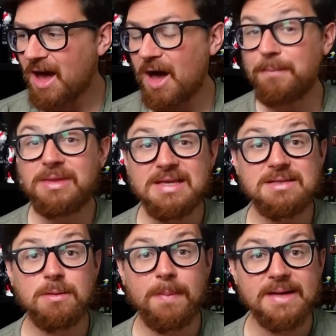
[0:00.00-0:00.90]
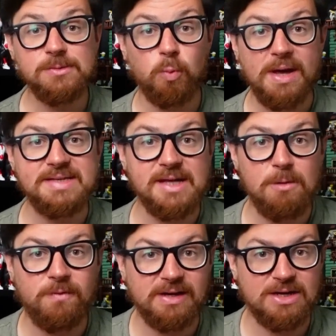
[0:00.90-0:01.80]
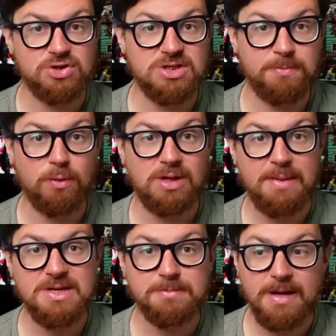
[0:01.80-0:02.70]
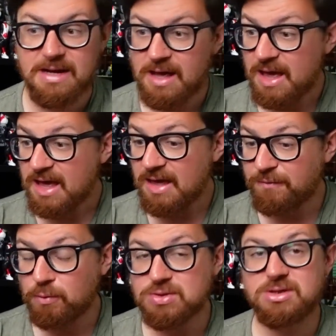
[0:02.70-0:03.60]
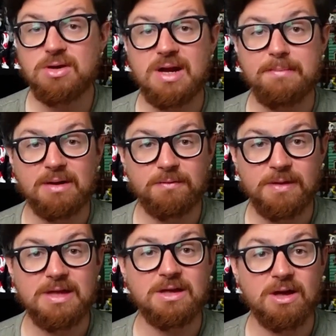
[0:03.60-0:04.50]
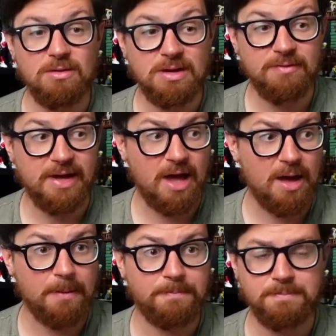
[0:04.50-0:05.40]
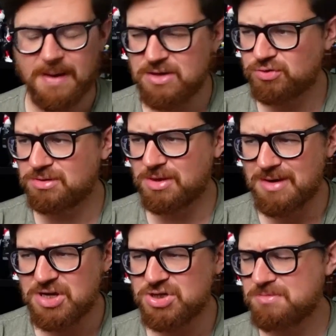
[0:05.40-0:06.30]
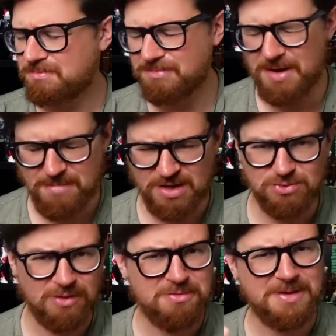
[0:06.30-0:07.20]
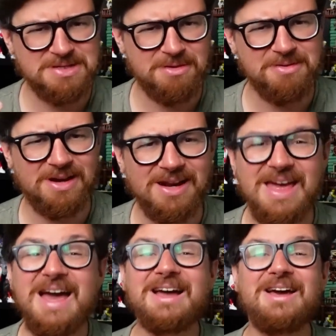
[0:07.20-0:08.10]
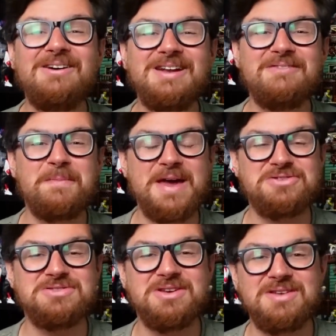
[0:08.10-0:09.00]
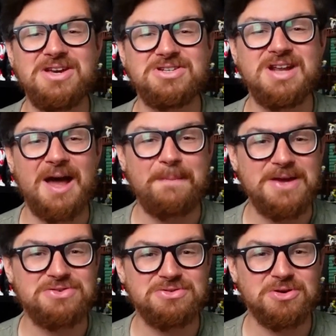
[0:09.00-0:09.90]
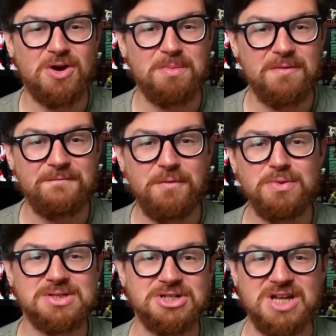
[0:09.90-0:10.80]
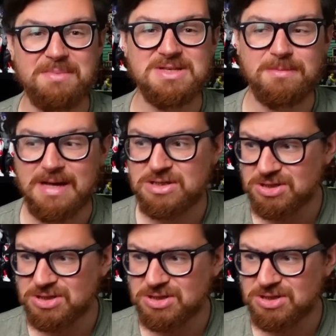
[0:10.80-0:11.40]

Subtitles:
These are the best ways to help financially support Name Explain. If you want to donate monthly, go leave a Patreon donation. My mind's all over the place at the moment, clearly. Go leave a Patreon donation at patreon.com/Name Explain.